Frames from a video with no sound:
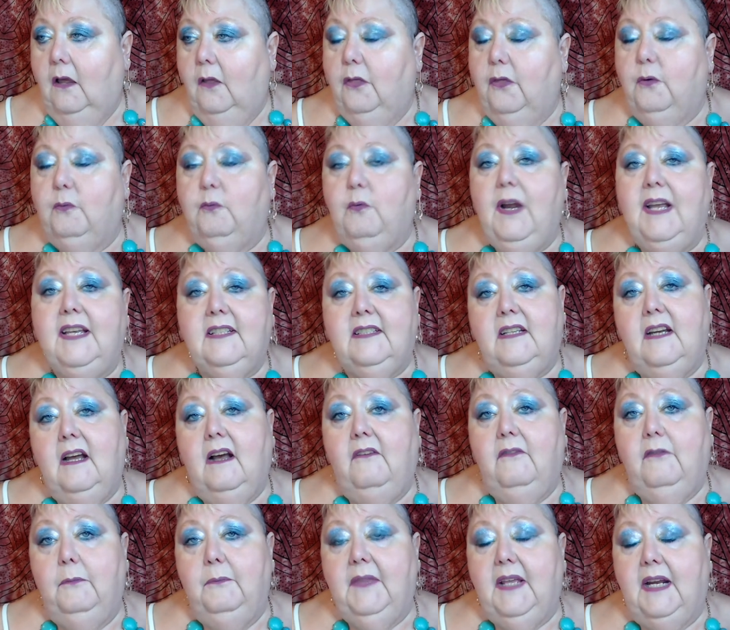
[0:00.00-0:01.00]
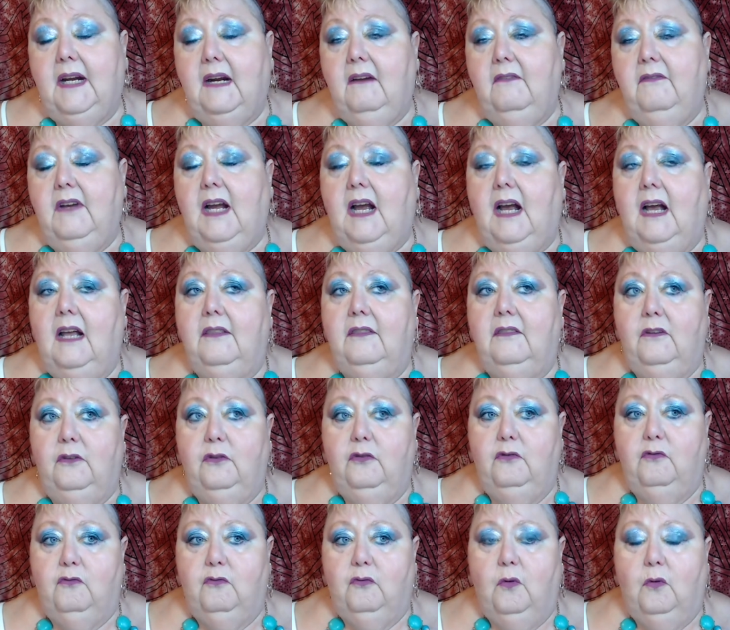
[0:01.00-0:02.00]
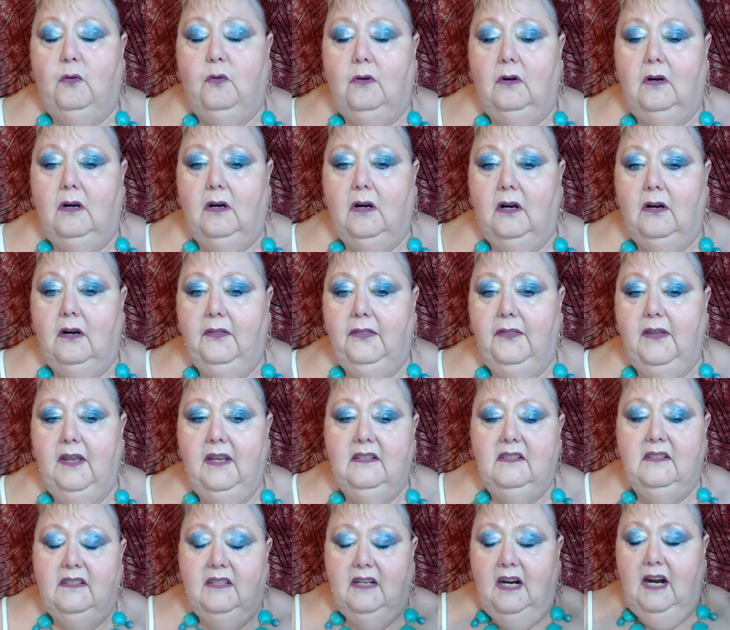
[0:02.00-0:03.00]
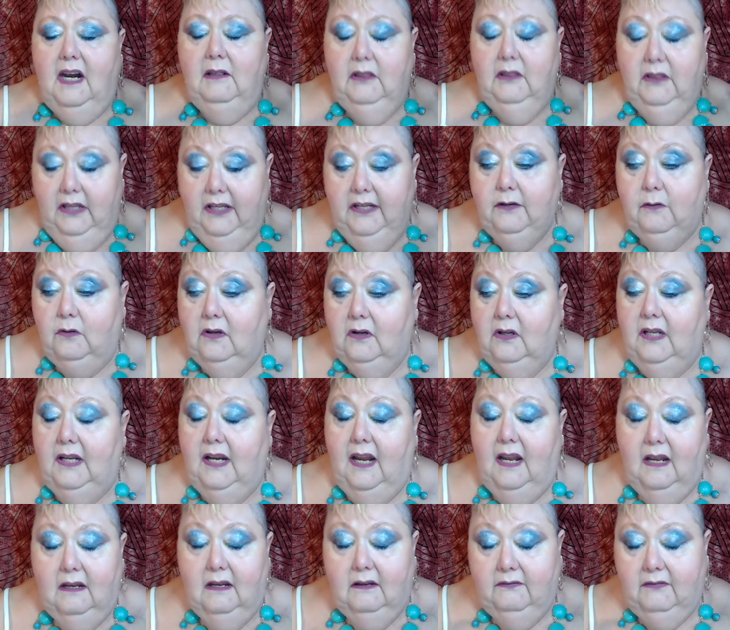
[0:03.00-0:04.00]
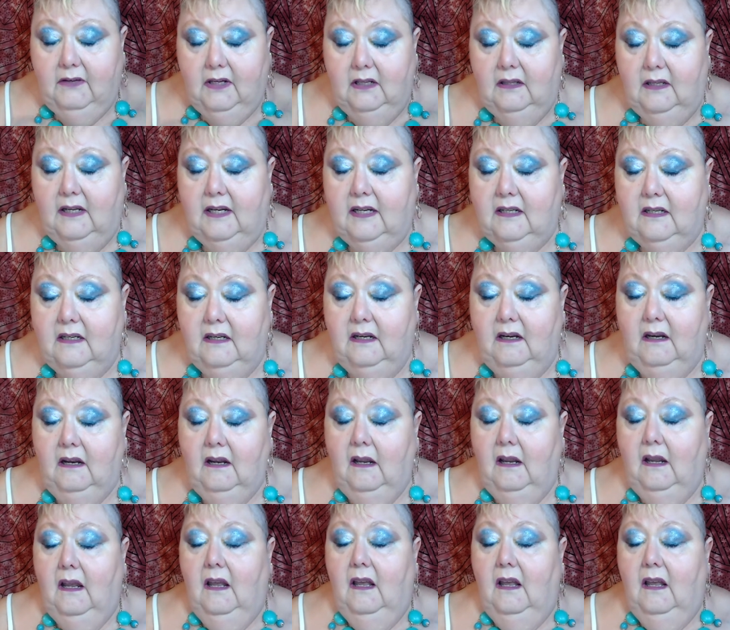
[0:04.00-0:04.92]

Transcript: The rest of them that I've got in the drawer are things that I literally have collected